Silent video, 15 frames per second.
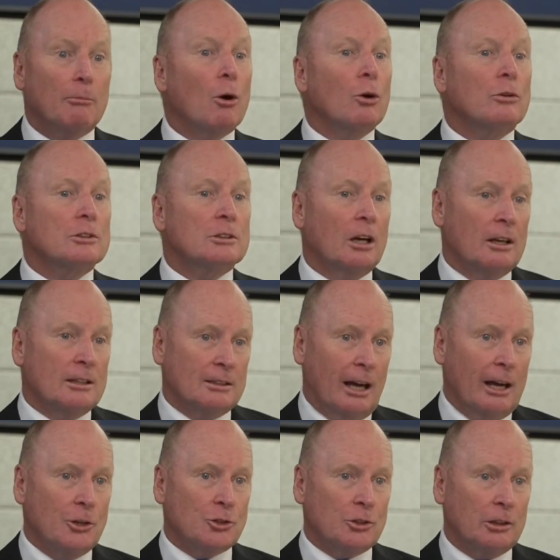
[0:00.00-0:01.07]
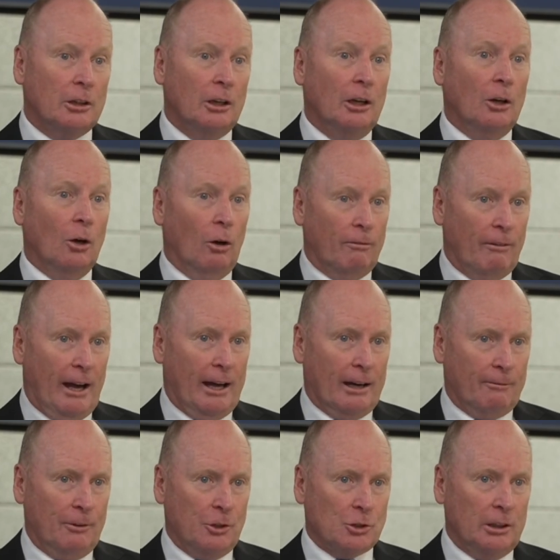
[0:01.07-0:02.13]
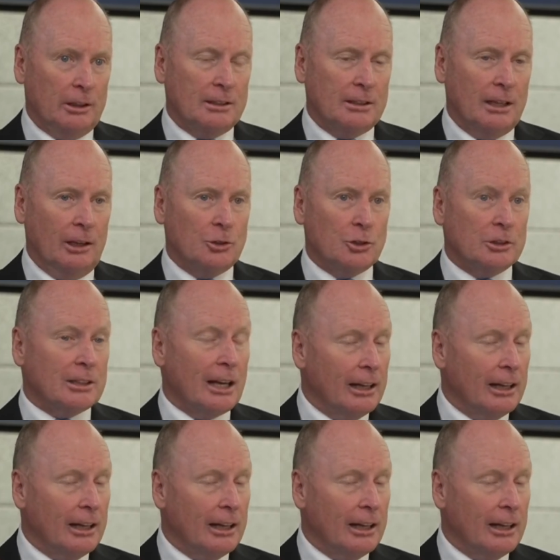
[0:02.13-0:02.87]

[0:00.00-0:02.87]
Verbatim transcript: democratisation of artificial intelligence.